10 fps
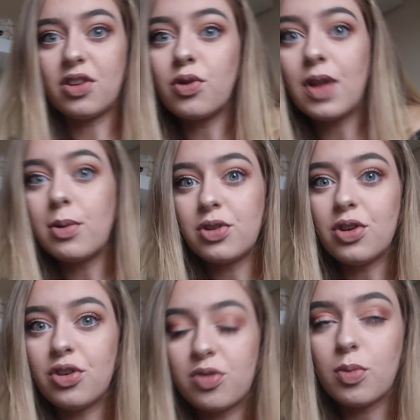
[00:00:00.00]
I thought that was the
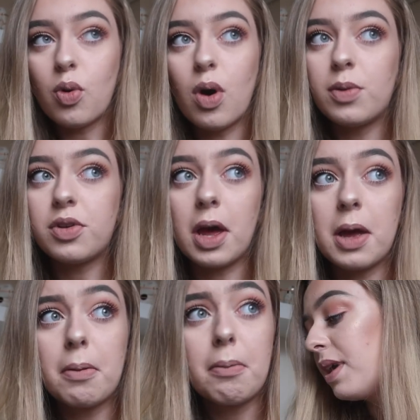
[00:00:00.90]
new small. I was
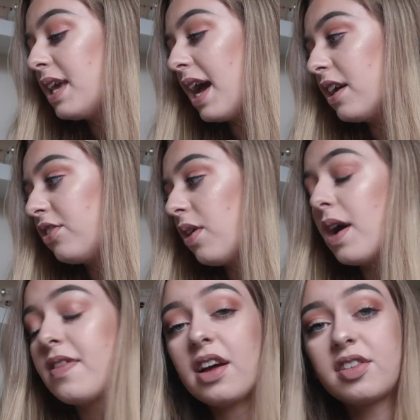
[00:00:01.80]
like, but yeah, so
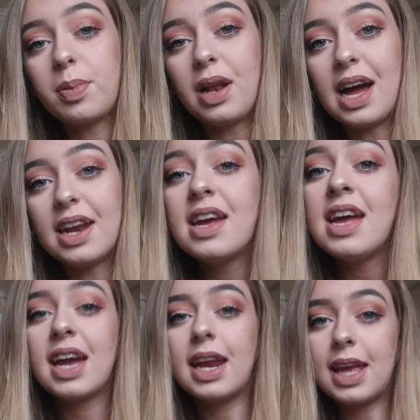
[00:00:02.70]
that's the plan. I'm
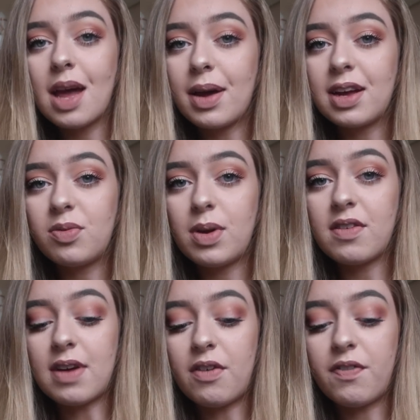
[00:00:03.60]
gonna get back into my
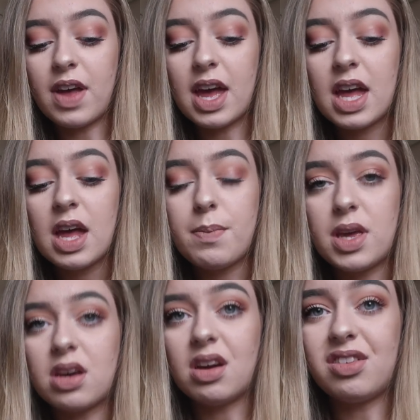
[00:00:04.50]
other outfit
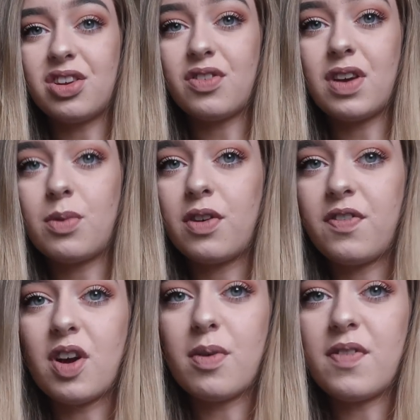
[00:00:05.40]
because I don't really want to
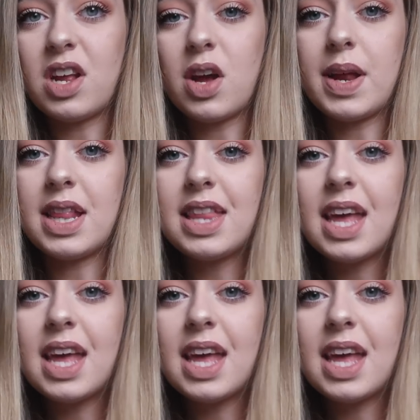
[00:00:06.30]
film a video in